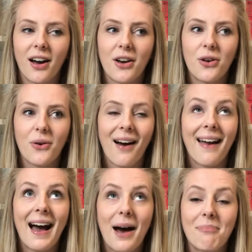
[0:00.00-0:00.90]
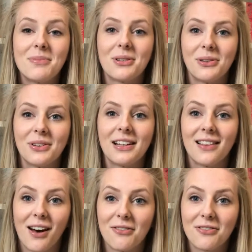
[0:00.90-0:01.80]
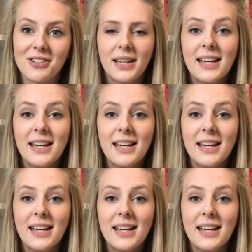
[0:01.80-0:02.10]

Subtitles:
and who I absolutely loved.